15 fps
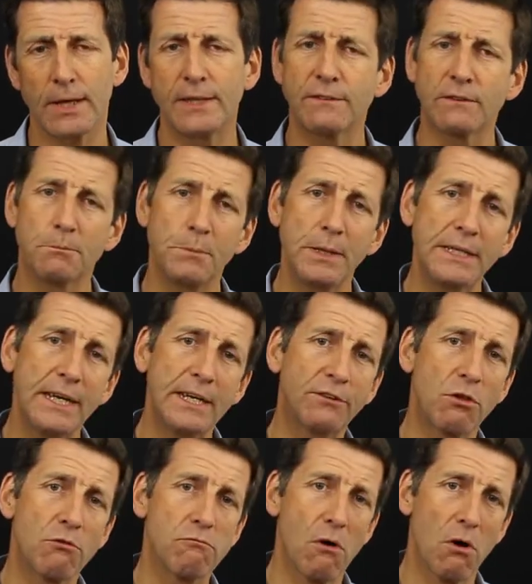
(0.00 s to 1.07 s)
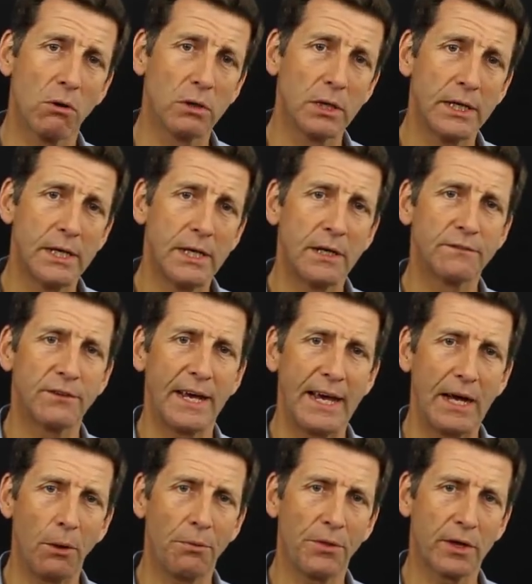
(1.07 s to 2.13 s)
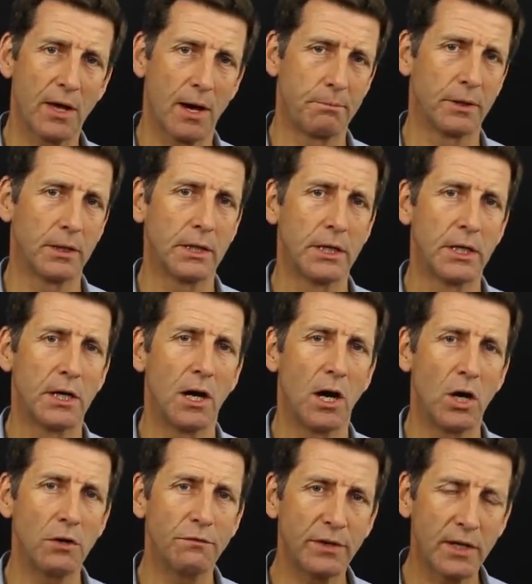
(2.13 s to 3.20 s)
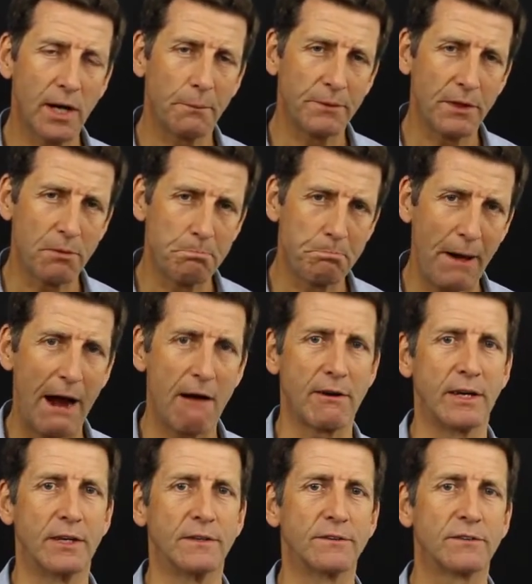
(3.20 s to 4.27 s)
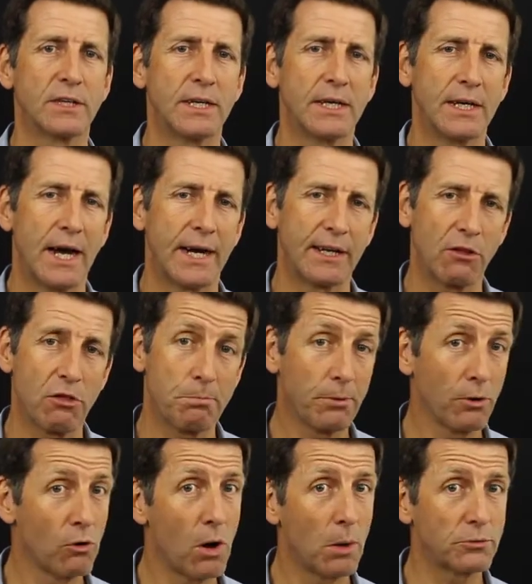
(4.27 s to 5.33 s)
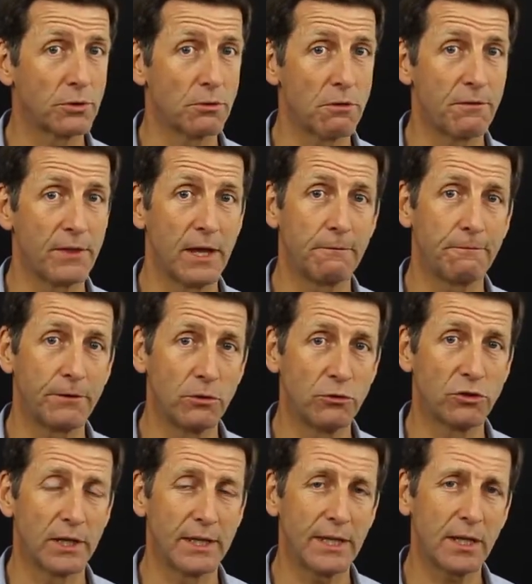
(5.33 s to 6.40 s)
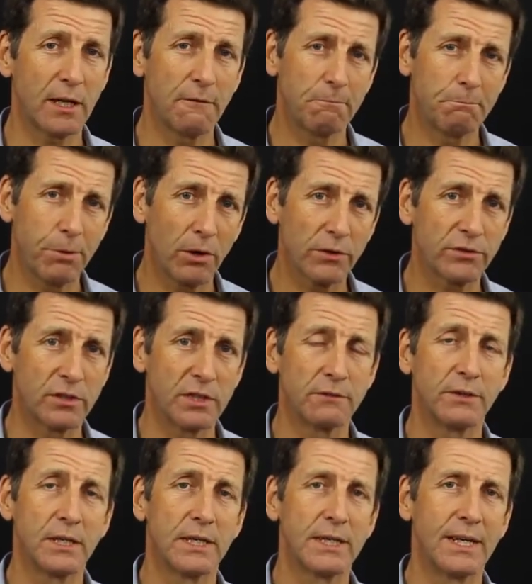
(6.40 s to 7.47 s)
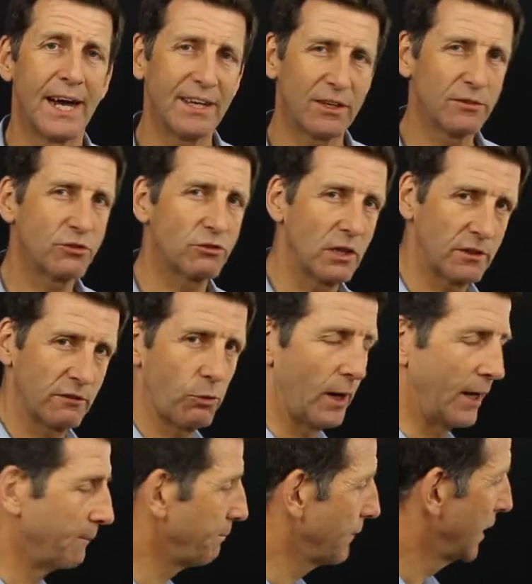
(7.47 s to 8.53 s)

It's the mediator's role to help the couple overcome these barriers and explore options for their future in a kind of positive and constructive way.